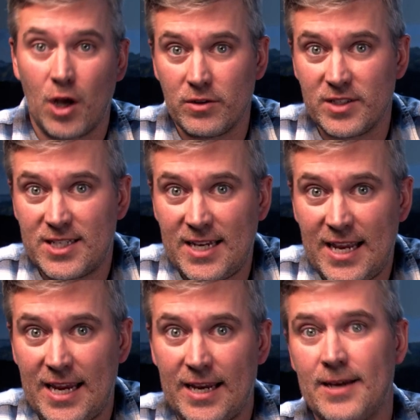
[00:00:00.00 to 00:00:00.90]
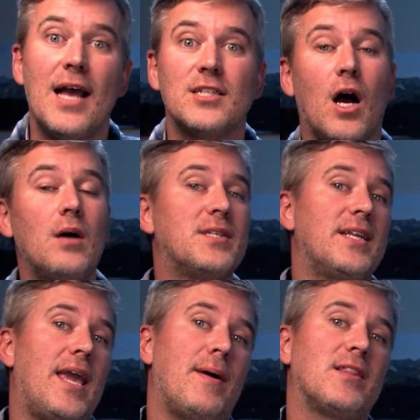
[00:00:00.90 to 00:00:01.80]
Dalton Sneed.
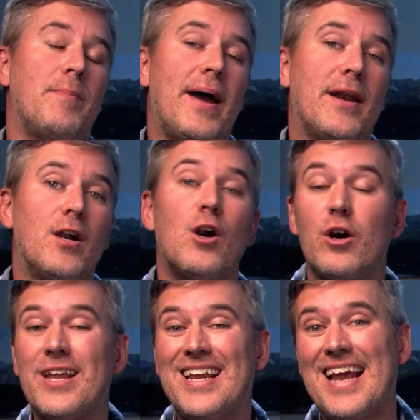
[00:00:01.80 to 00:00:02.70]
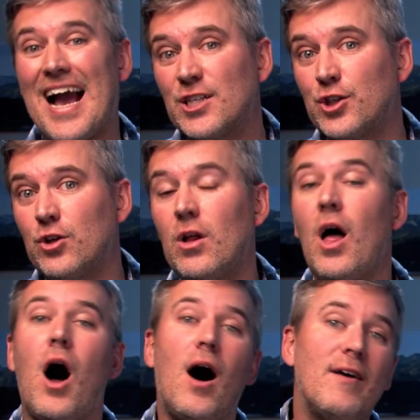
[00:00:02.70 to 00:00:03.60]
Thompson came out the better, earning
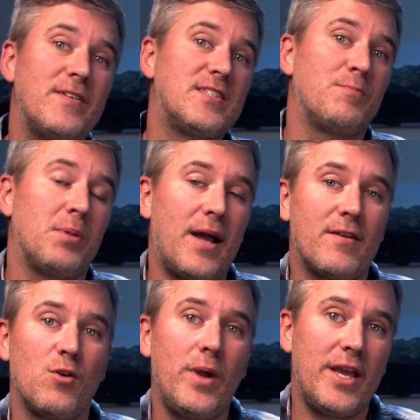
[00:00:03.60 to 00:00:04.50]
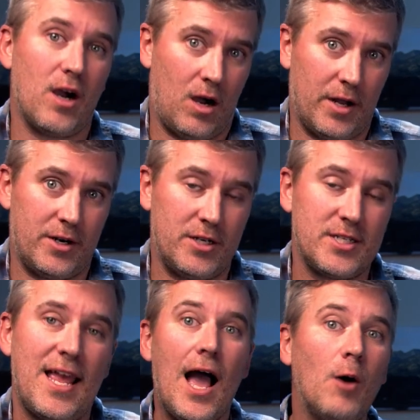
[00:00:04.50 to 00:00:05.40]
National Offensive Player of the Week
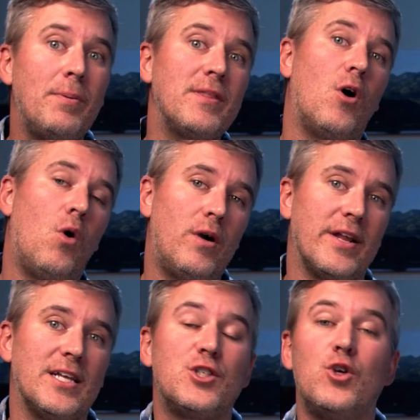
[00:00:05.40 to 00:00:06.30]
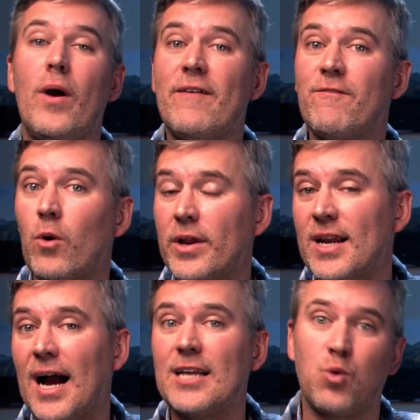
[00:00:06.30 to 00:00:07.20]
honors, helping the Hornets to a
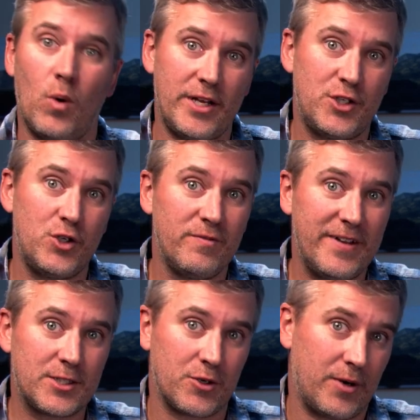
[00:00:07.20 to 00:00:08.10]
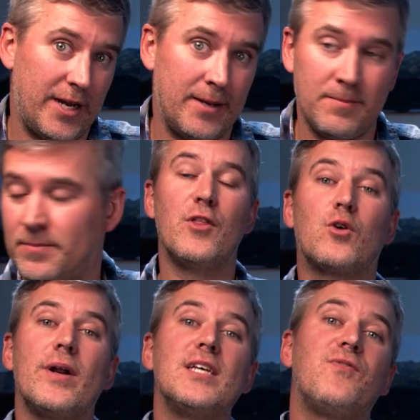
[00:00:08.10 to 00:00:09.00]
49-22 victory.
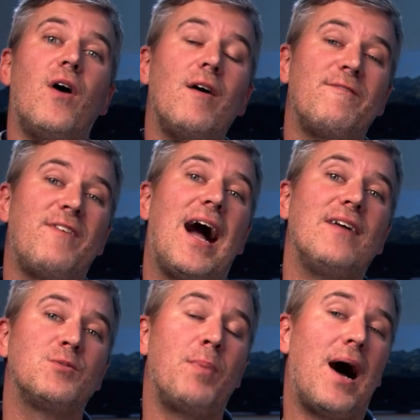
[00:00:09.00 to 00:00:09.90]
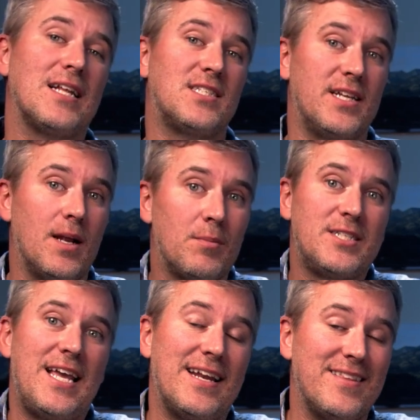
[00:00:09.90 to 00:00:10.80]
The Grizz fall 5 spots to
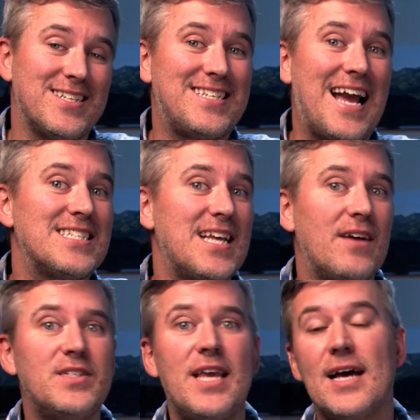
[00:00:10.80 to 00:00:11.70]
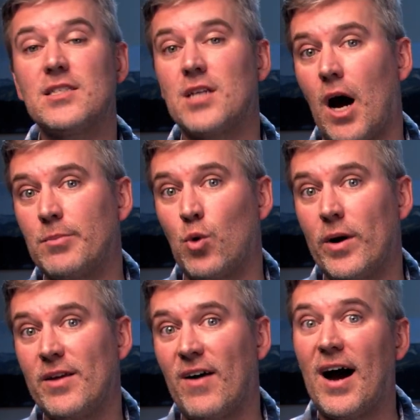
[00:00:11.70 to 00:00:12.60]
number 10 in the Stats FCS Top
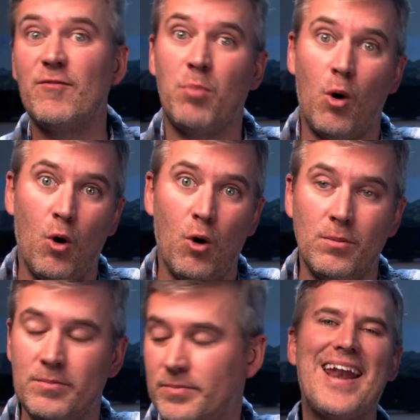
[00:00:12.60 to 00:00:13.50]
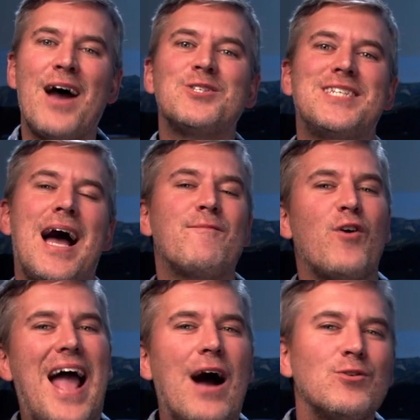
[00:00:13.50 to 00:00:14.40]
25 poll. And now it's time
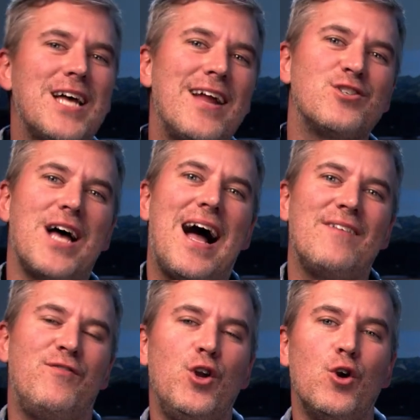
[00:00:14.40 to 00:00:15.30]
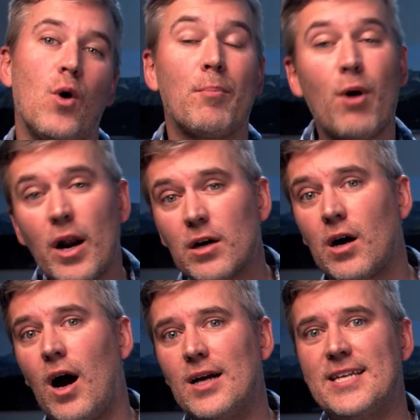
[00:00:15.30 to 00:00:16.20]
for an outsider's eye view, a broader
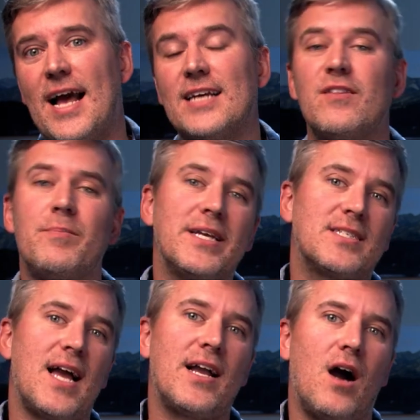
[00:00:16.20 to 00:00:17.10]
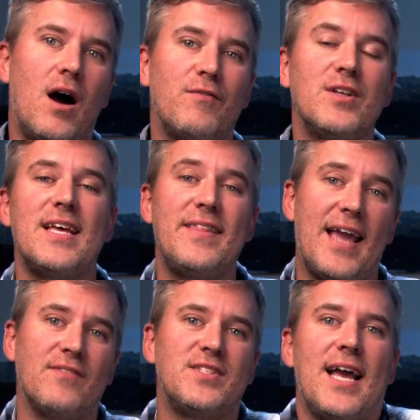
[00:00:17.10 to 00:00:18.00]
context of the Big Sky Conference and
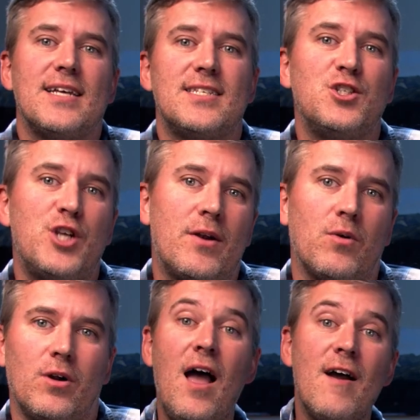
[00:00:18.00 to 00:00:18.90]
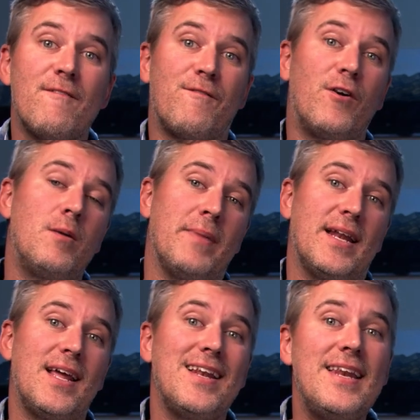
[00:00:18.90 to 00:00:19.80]
the FCS in general.
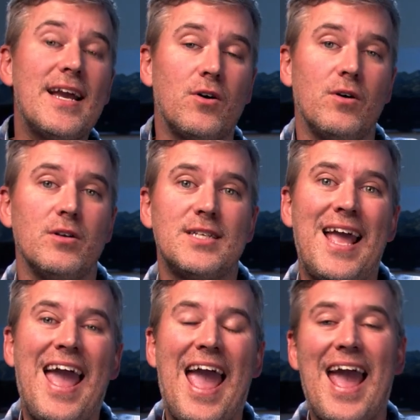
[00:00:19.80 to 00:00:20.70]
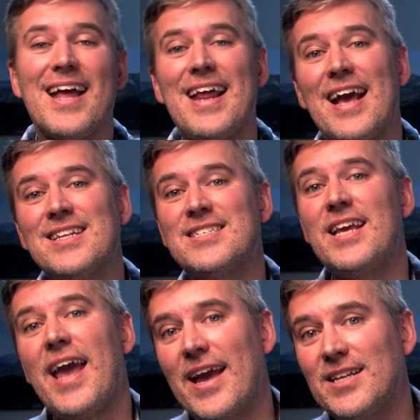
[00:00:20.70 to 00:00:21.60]
Furman, Nichols, and
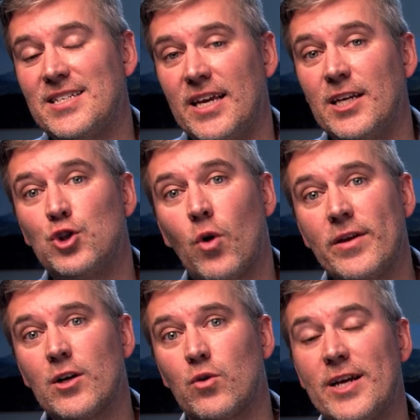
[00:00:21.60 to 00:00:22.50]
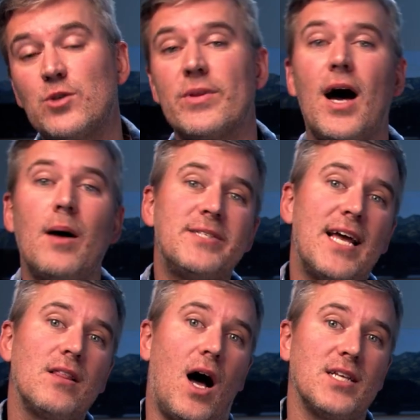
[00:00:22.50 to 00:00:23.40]
NC-A&T joined the Grizz with
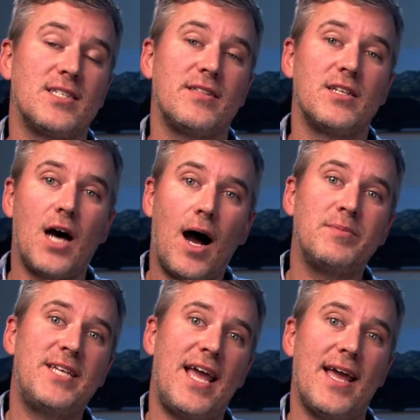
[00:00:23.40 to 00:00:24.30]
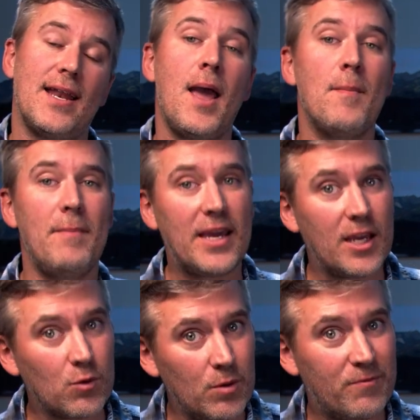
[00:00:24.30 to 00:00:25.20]
upset losses in the top 10,
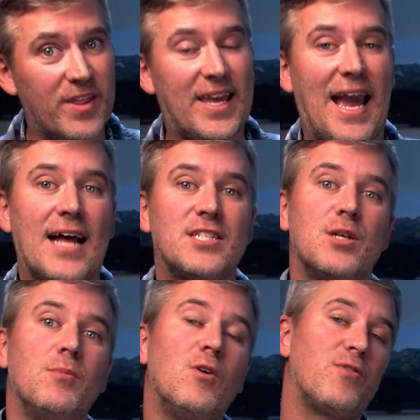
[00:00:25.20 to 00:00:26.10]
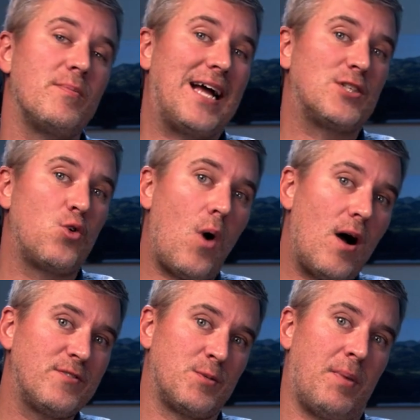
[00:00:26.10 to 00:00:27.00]
making room for the Cats to move from that
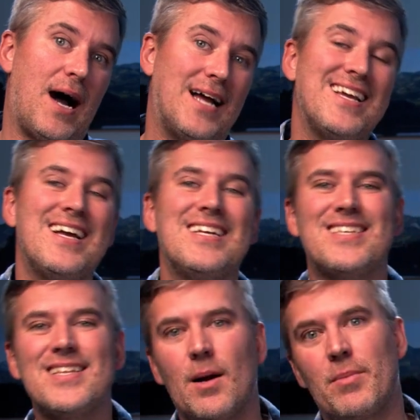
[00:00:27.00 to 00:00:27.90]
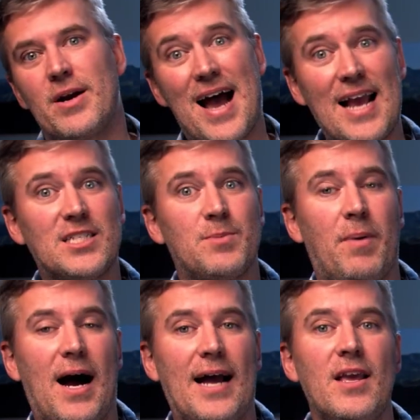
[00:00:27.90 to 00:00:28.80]
12 spot to the number 9
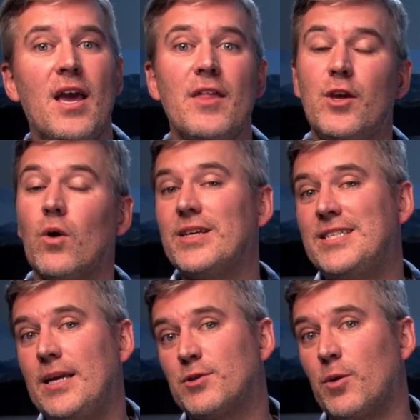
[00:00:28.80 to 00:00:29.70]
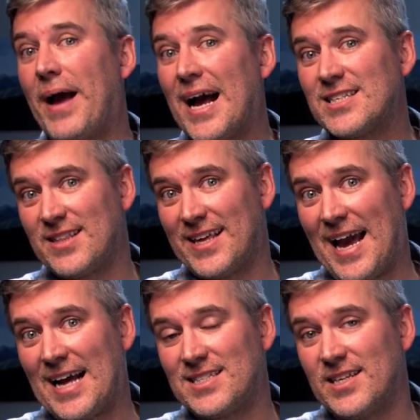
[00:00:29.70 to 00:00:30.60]
spot, the only team surpassing the
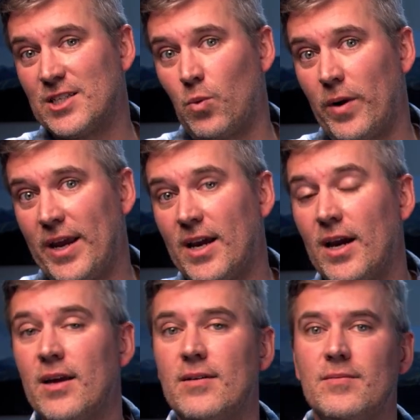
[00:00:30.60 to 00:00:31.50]
Cats this week,